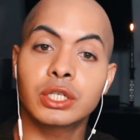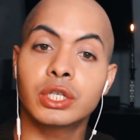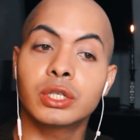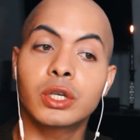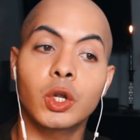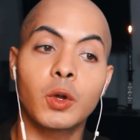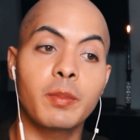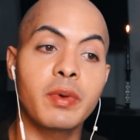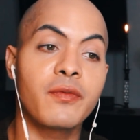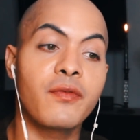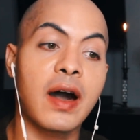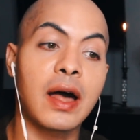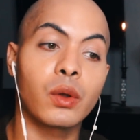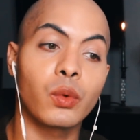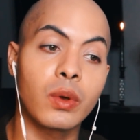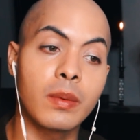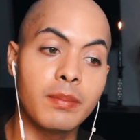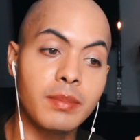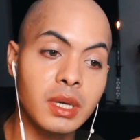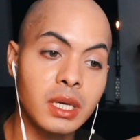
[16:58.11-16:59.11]
she's going to be
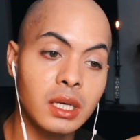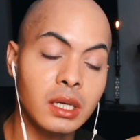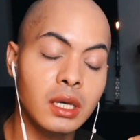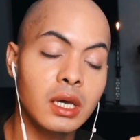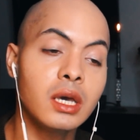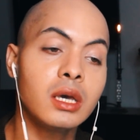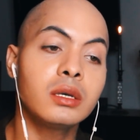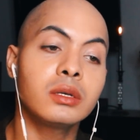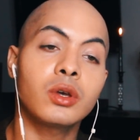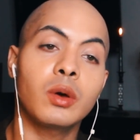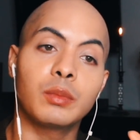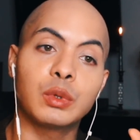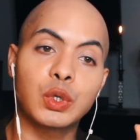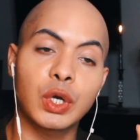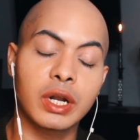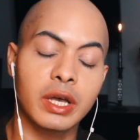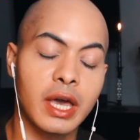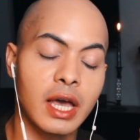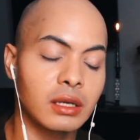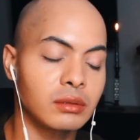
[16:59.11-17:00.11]
following me, going to be trying to